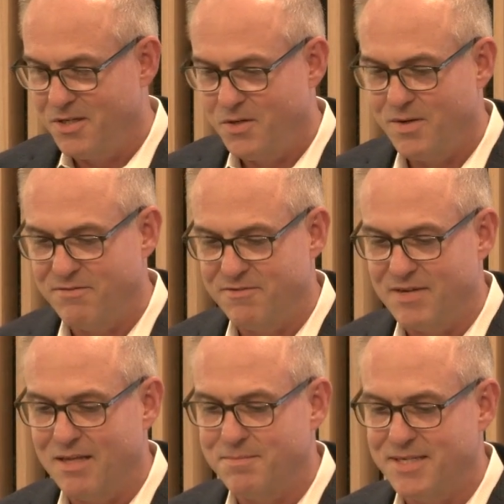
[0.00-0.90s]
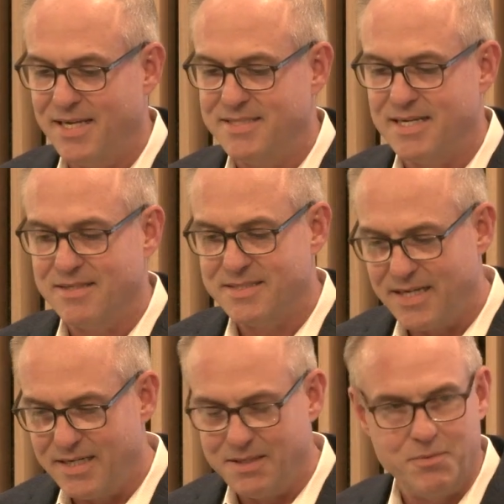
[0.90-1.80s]
who have developed today's
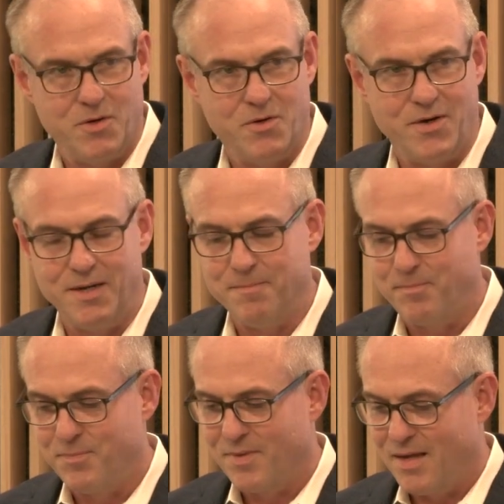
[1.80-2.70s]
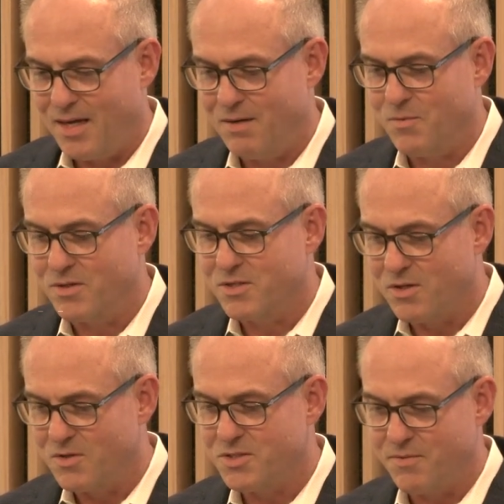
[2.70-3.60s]
outstanding program and worked
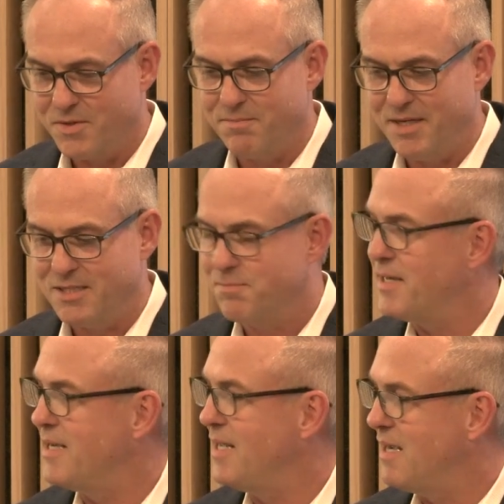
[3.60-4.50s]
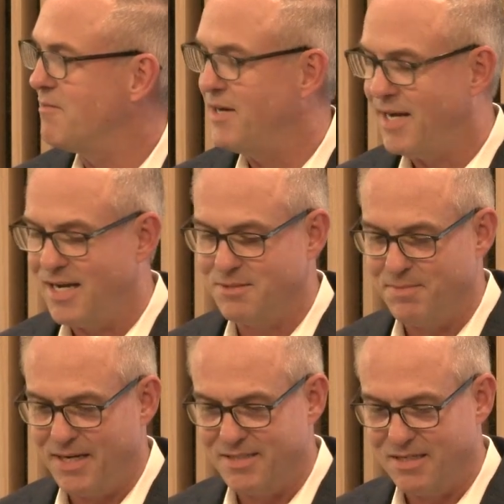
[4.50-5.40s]
closely with me to plan every
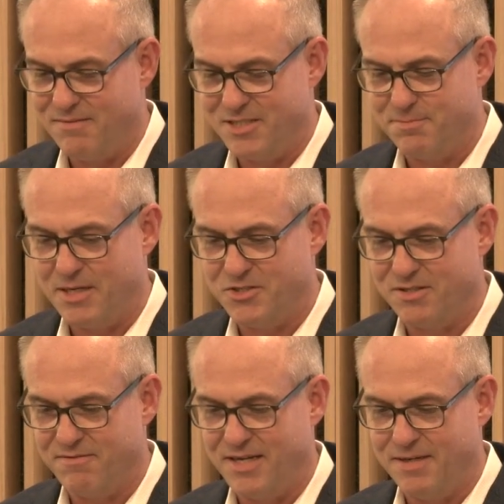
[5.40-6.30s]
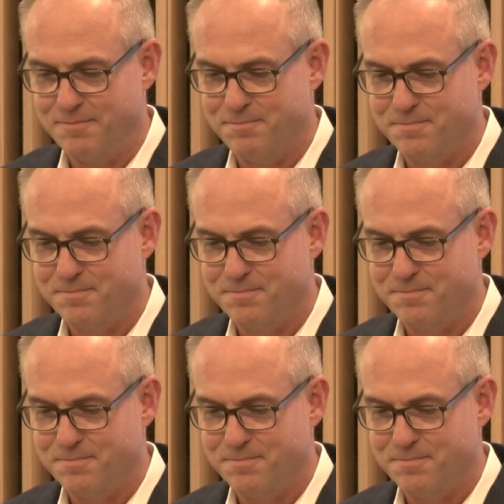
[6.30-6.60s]
aspect of this special event.